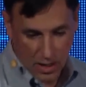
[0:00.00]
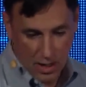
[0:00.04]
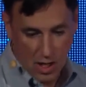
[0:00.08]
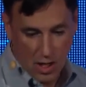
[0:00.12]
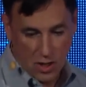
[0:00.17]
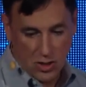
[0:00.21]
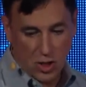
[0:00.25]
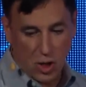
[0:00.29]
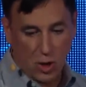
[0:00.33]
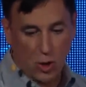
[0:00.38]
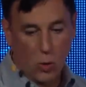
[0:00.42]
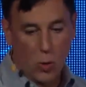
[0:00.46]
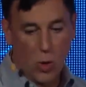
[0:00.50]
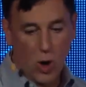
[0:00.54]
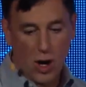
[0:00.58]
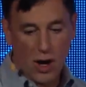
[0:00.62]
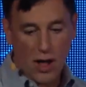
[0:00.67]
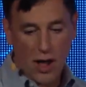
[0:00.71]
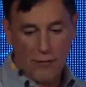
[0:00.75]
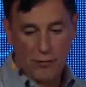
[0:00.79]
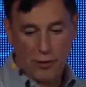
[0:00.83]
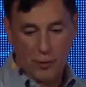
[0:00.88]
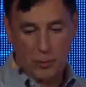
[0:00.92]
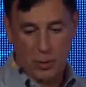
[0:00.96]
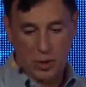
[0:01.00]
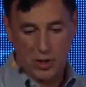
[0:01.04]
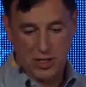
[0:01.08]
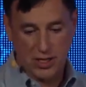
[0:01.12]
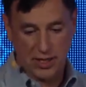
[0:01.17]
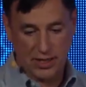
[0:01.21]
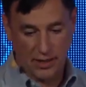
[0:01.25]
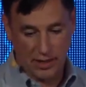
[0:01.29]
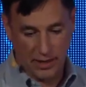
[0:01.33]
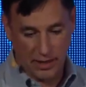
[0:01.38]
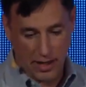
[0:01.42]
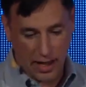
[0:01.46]
So to ward off
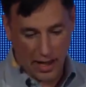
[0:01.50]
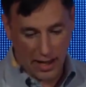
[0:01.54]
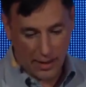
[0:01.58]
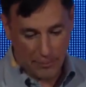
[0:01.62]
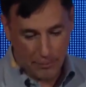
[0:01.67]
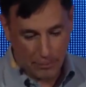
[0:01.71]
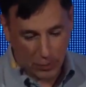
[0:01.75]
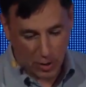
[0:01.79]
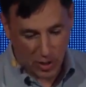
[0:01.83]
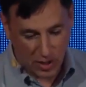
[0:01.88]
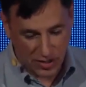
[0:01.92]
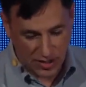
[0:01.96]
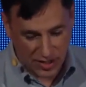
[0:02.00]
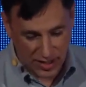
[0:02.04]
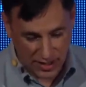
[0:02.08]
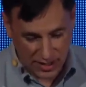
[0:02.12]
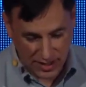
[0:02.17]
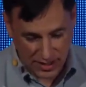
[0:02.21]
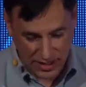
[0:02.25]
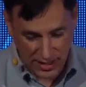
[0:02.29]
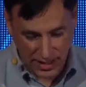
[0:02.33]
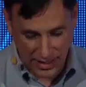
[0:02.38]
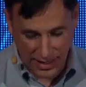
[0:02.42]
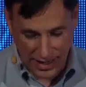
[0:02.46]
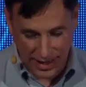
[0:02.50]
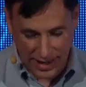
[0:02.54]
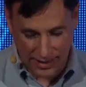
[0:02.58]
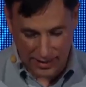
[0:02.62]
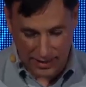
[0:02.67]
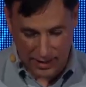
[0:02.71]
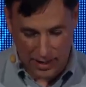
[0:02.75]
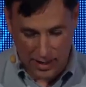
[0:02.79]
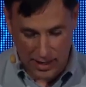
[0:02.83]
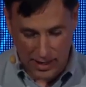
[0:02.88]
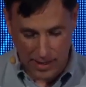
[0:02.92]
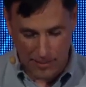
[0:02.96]
a persistent
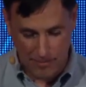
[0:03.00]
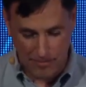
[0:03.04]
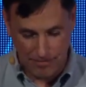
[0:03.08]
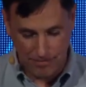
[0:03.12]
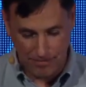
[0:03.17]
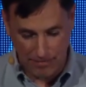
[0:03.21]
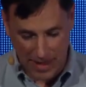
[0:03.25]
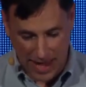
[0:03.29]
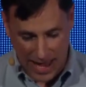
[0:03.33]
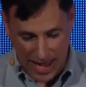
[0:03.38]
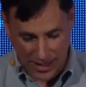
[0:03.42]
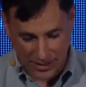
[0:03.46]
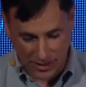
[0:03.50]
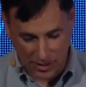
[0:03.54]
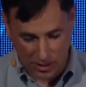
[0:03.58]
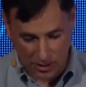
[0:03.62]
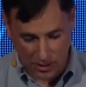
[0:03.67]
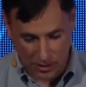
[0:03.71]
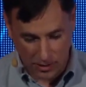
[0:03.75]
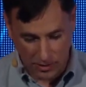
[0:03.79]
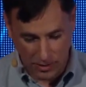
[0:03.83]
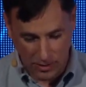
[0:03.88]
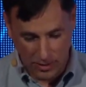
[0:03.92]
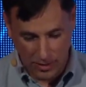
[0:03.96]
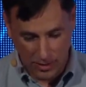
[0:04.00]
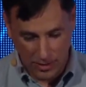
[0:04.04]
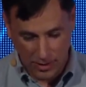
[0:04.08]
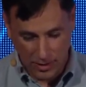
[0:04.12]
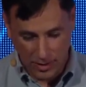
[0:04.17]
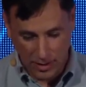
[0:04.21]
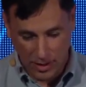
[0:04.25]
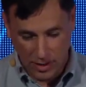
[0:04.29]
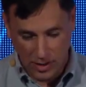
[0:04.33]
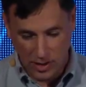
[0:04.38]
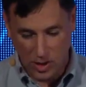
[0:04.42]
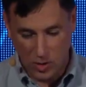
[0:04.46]
actor,
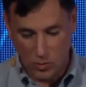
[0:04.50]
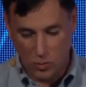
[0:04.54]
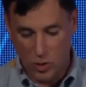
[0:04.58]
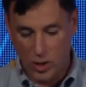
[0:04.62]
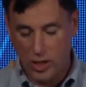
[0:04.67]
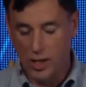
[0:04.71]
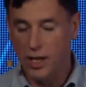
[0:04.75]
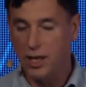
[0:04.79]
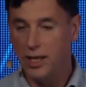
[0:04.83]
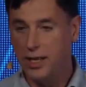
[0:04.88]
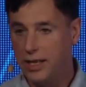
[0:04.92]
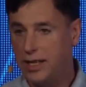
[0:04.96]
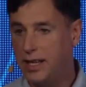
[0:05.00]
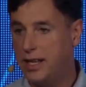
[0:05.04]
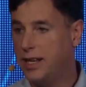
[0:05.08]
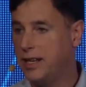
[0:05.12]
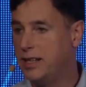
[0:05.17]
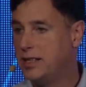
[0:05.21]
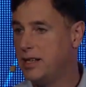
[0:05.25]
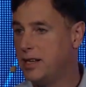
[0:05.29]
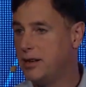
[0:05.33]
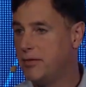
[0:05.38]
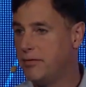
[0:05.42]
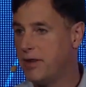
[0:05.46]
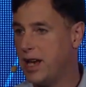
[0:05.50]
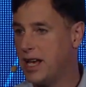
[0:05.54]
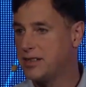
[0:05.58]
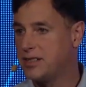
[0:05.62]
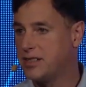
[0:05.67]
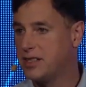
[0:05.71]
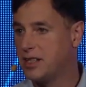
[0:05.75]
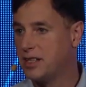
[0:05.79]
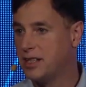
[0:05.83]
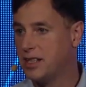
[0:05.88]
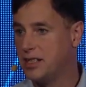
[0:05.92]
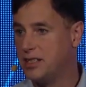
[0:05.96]
you really need to
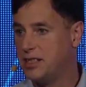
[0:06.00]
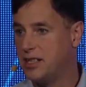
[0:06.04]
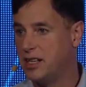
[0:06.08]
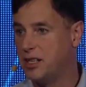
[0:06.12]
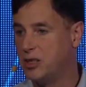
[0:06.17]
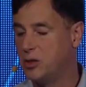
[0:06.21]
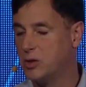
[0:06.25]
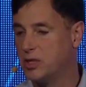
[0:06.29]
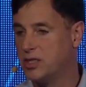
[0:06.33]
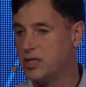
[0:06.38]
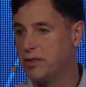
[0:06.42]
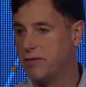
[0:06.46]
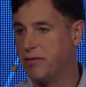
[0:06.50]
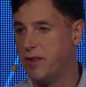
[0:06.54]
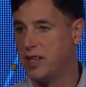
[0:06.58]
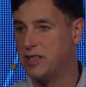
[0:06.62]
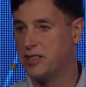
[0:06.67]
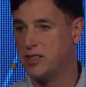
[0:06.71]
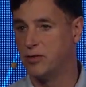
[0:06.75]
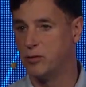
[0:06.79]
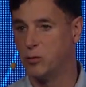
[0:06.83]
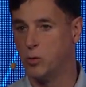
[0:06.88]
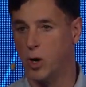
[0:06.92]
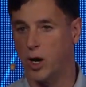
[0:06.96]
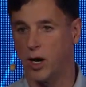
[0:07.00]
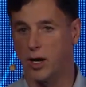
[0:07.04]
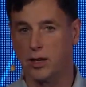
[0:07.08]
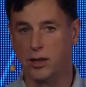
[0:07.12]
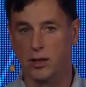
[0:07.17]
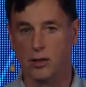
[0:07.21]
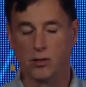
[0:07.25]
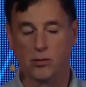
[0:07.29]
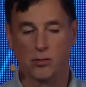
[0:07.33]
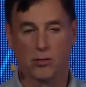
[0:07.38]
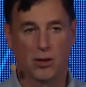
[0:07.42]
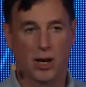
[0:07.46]
invest in continuous defensive work,
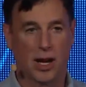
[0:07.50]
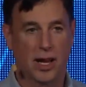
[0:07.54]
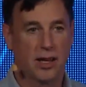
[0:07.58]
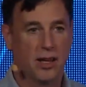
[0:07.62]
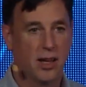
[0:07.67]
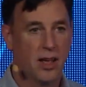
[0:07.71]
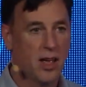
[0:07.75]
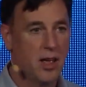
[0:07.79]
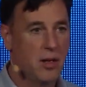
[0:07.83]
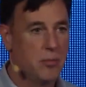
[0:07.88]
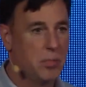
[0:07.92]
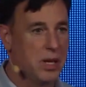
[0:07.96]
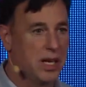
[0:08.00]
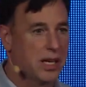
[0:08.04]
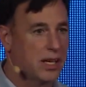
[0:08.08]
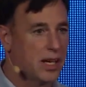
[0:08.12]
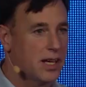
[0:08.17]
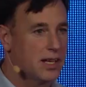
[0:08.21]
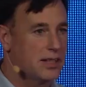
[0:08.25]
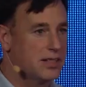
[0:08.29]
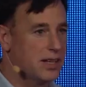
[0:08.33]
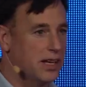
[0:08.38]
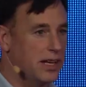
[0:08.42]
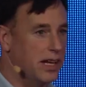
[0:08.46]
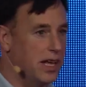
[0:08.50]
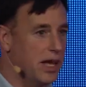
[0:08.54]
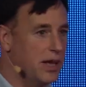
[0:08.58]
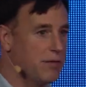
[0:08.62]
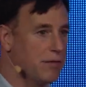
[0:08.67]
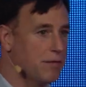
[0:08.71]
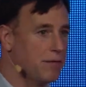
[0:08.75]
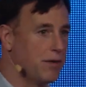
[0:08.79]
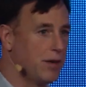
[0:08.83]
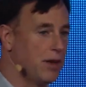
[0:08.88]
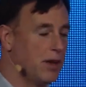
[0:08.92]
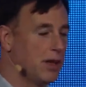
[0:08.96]
right? Because
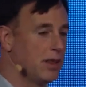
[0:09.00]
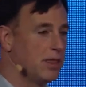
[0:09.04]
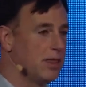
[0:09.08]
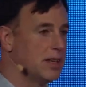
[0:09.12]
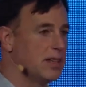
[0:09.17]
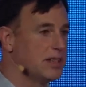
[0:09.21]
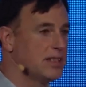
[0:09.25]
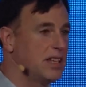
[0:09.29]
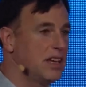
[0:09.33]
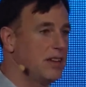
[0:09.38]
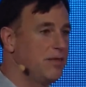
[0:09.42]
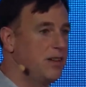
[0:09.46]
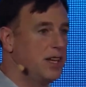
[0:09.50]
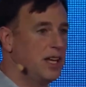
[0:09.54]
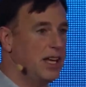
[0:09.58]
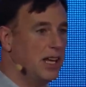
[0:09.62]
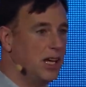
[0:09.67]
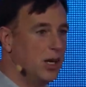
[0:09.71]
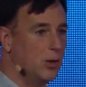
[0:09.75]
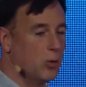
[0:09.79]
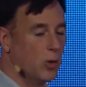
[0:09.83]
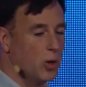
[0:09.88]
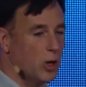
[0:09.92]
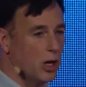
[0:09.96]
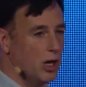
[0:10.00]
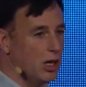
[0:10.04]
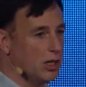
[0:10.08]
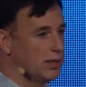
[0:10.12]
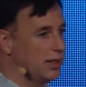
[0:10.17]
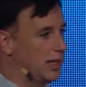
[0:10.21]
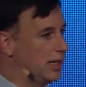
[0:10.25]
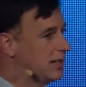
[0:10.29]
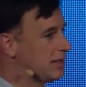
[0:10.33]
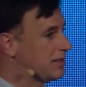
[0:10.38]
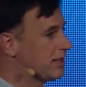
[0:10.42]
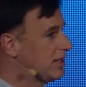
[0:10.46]
if the CVE world
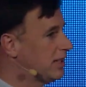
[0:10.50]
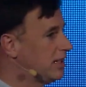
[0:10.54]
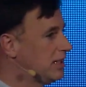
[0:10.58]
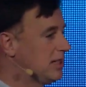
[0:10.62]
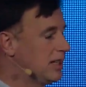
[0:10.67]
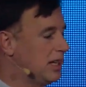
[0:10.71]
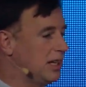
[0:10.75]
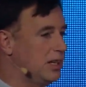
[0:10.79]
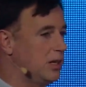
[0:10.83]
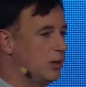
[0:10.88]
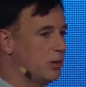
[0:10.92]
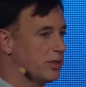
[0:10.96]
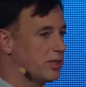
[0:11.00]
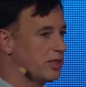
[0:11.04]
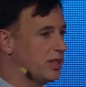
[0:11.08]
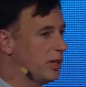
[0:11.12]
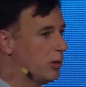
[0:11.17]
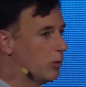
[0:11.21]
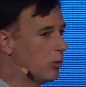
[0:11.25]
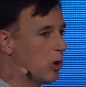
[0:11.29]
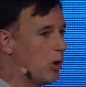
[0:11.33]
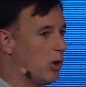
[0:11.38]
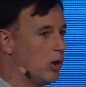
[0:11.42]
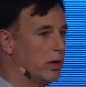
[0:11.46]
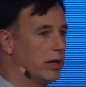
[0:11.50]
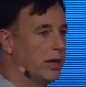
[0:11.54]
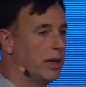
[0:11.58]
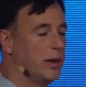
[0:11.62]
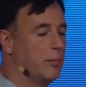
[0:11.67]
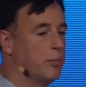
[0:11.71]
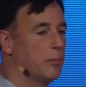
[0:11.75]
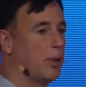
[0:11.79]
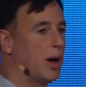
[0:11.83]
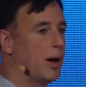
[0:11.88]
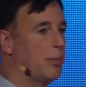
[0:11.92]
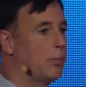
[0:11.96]
is continuously rolling
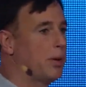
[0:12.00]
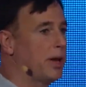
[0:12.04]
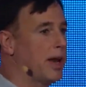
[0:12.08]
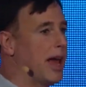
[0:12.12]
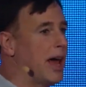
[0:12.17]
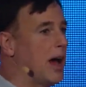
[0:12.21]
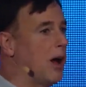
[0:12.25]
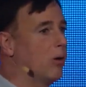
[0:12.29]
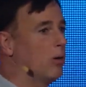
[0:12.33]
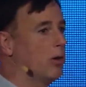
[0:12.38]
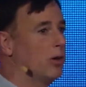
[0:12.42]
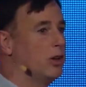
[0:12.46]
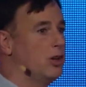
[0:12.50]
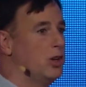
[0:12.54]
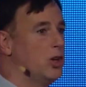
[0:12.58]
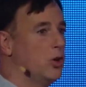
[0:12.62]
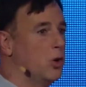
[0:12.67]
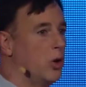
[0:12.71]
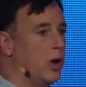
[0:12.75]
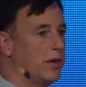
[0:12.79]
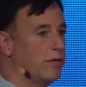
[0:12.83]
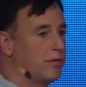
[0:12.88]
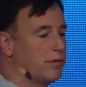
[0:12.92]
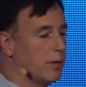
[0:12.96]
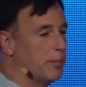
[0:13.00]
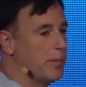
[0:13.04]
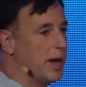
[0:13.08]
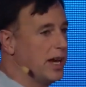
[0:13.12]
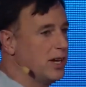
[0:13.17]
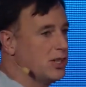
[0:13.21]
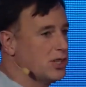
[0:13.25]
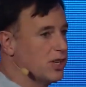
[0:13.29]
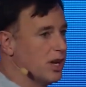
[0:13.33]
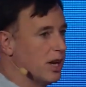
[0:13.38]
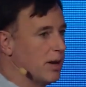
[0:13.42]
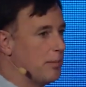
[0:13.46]
and pumping out new
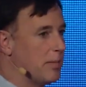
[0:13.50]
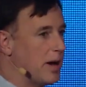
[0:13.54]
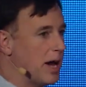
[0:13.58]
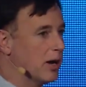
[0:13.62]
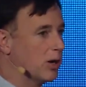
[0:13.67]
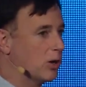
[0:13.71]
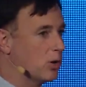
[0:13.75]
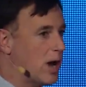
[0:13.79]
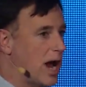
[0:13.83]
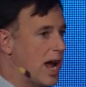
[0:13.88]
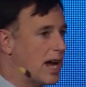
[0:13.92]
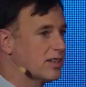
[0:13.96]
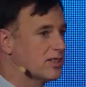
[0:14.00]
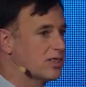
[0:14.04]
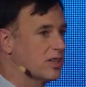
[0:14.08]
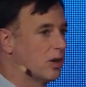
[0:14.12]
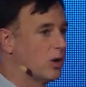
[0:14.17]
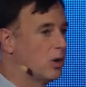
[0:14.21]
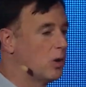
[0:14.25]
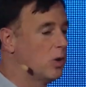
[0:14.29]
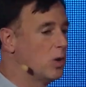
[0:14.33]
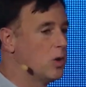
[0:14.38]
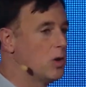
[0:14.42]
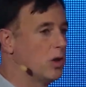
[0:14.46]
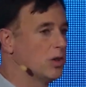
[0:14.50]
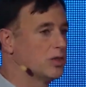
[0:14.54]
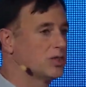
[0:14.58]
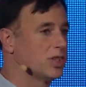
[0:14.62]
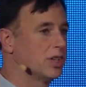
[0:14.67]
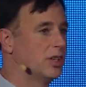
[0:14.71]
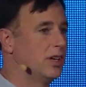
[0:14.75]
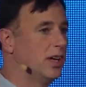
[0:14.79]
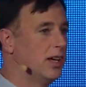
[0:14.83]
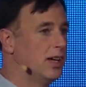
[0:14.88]
information about cracks and holes